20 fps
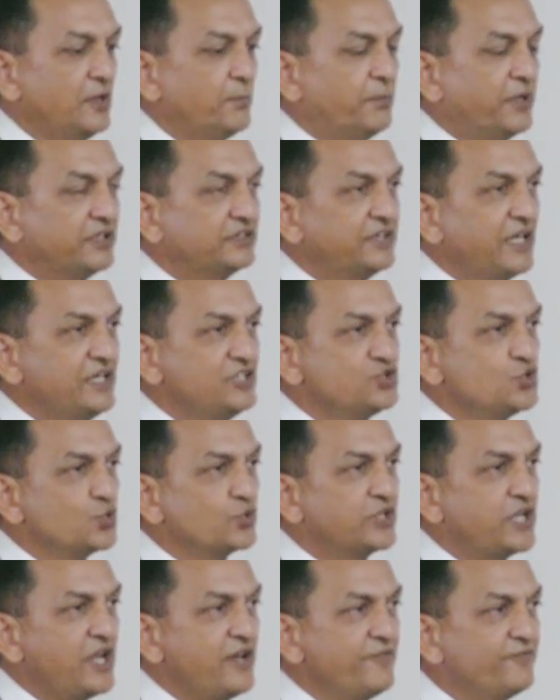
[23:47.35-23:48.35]
But then
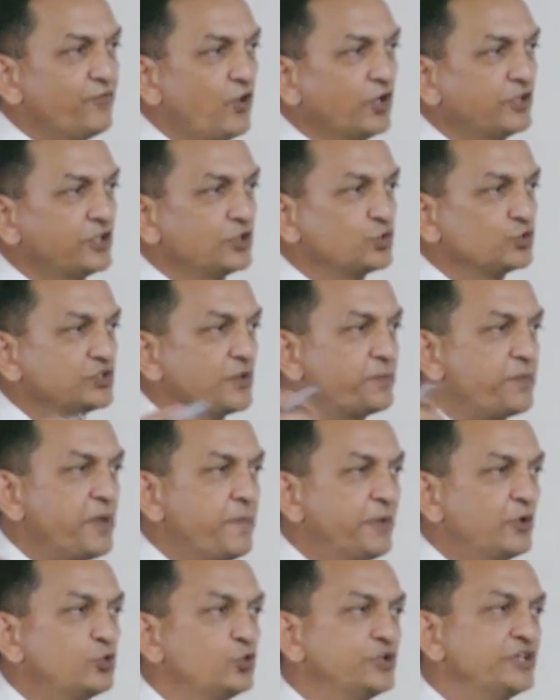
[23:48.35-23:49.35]
you gave water to the
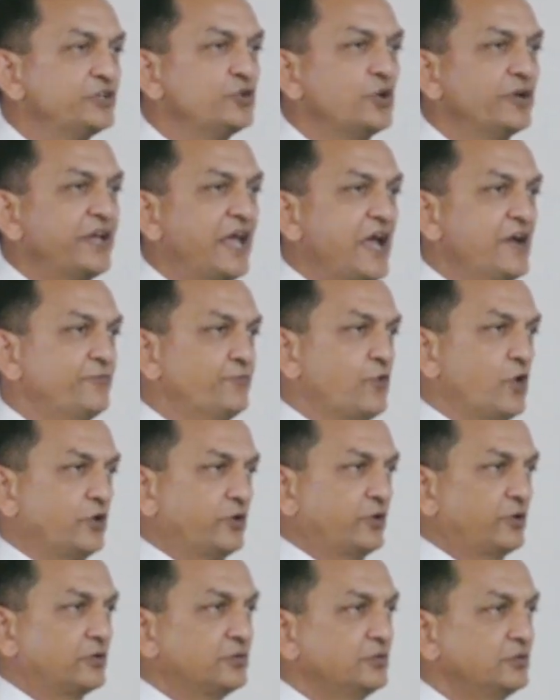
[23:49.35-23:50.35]
people who did not have
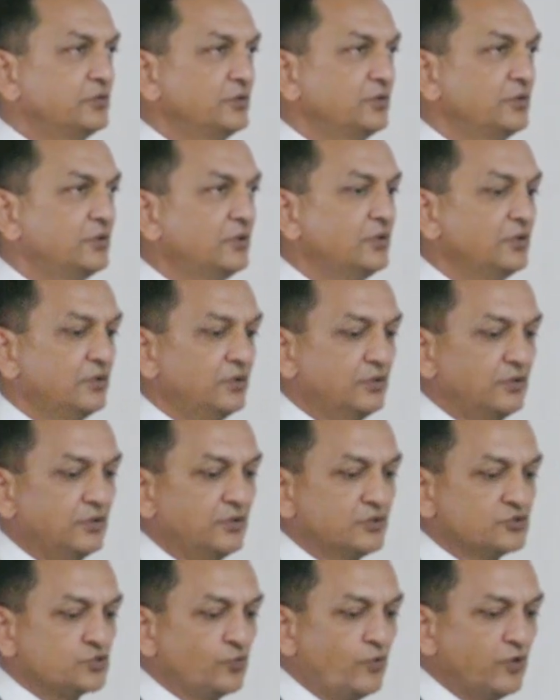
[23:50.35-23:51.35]

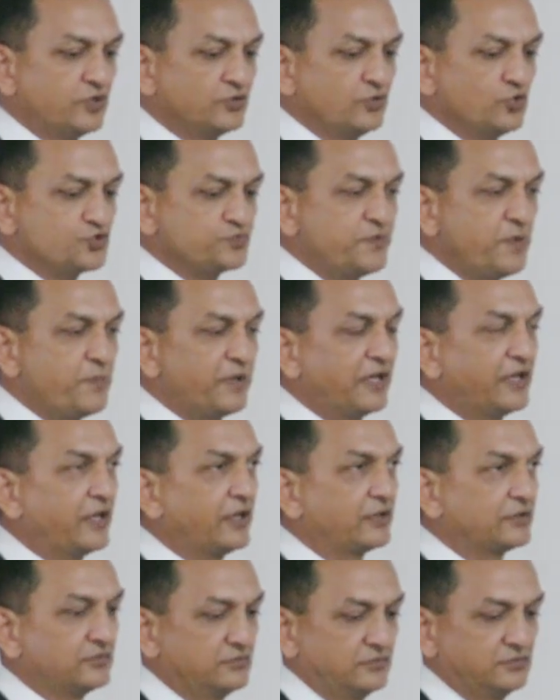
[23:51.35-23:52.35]
water. So what those people
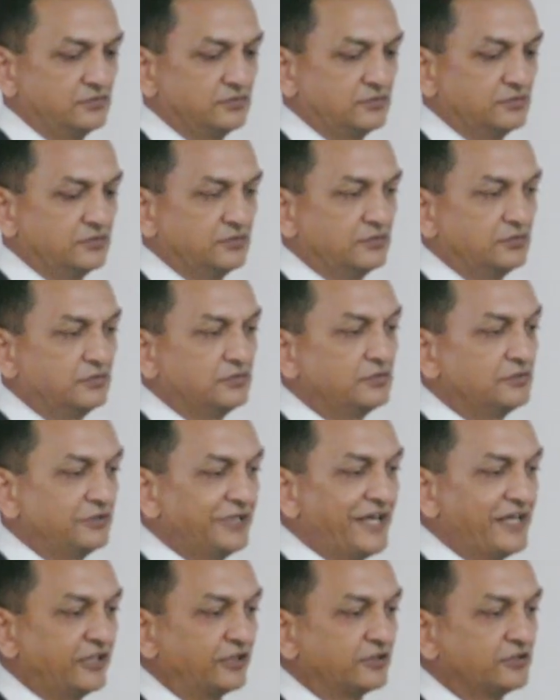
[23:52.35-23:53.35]
are
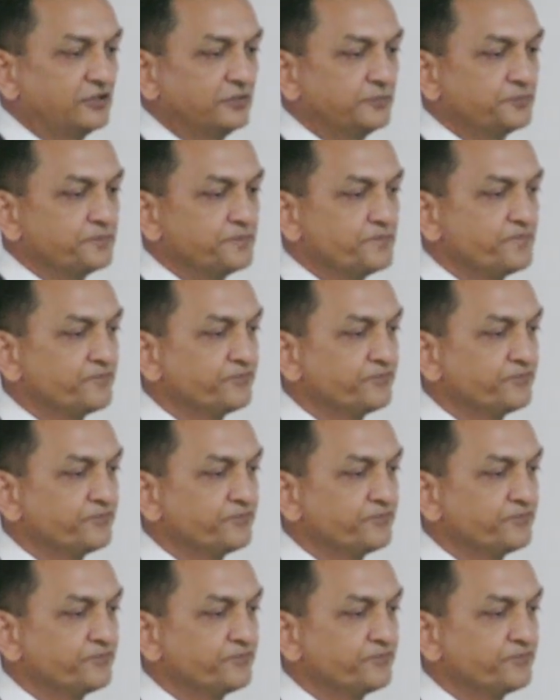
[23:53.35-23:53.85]
like?